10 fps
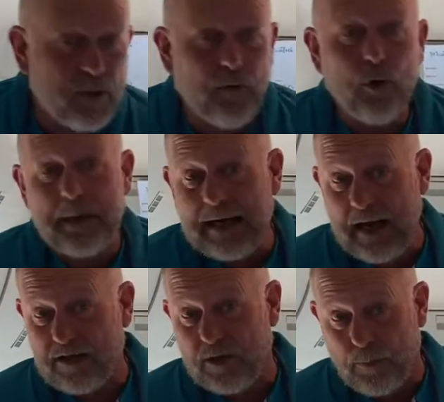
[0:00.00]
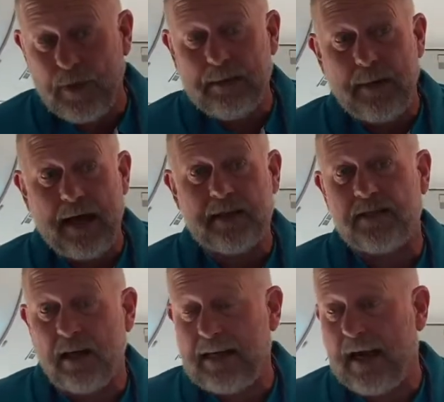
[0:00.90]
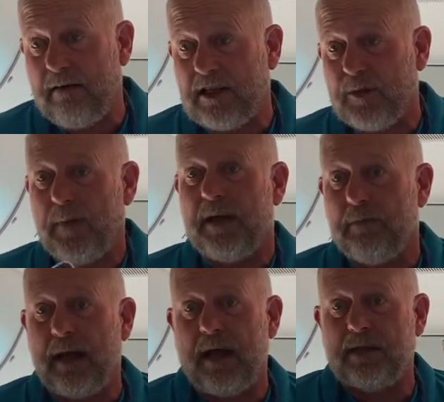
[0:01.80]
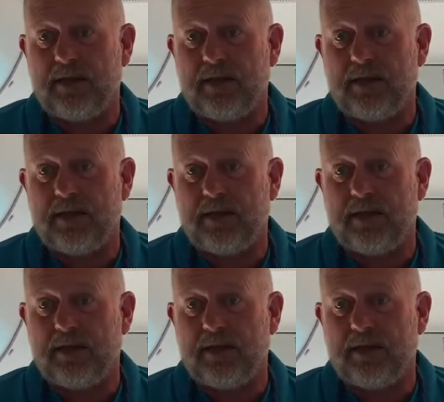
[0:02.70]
all been asked to bring masks. I carry spare masks